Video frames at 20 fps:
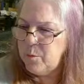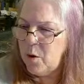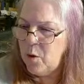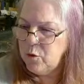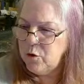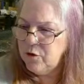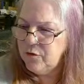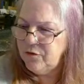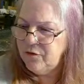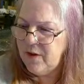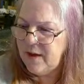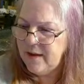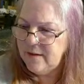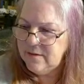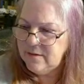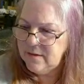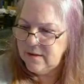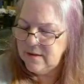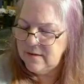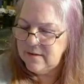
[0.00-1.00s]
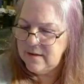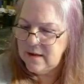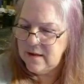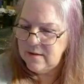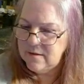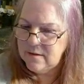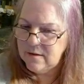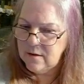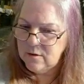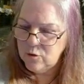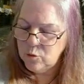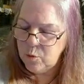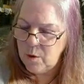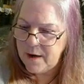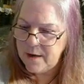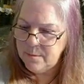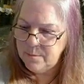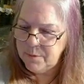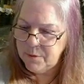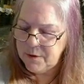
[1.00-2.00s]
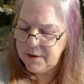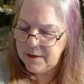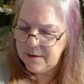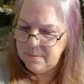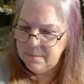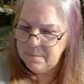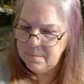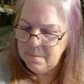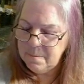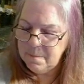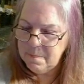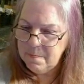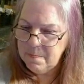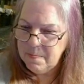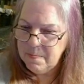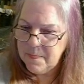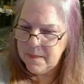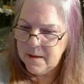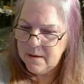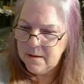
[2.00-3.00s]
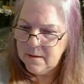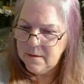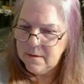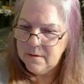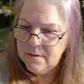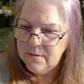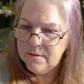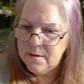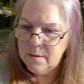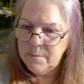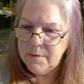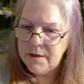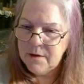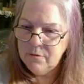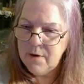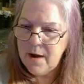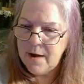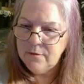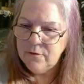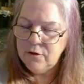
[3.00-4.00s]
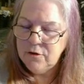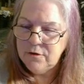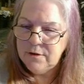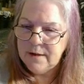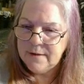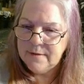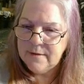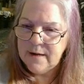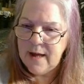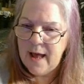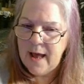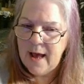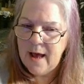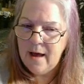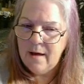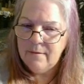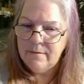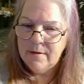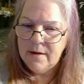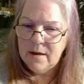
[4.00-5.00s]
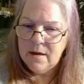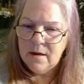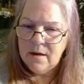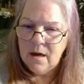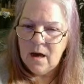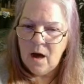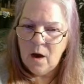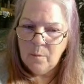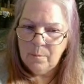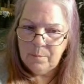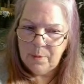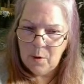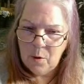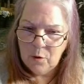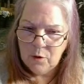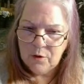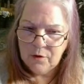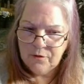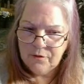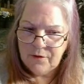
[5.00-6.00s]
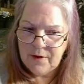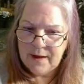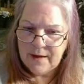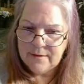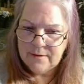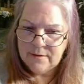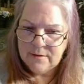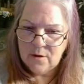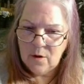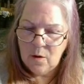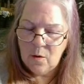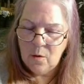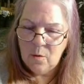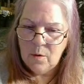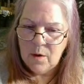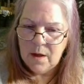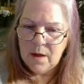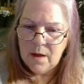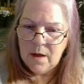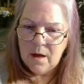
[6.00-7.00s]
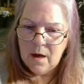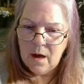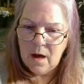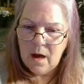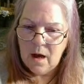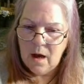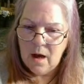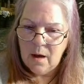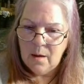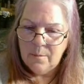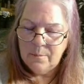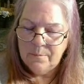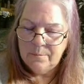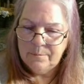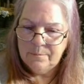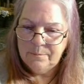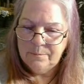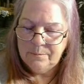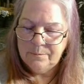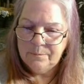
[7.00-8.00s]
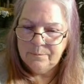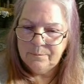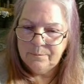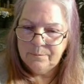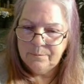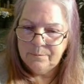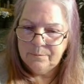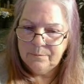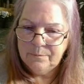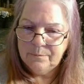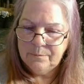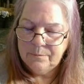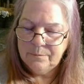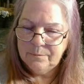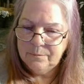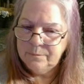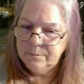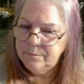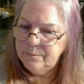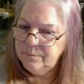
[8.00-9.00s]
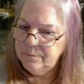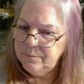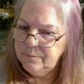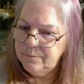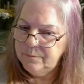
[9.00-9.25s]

you, but one doesn't have a poker face is the easiest way to put it. Somebody around you doesn't have a poker face. So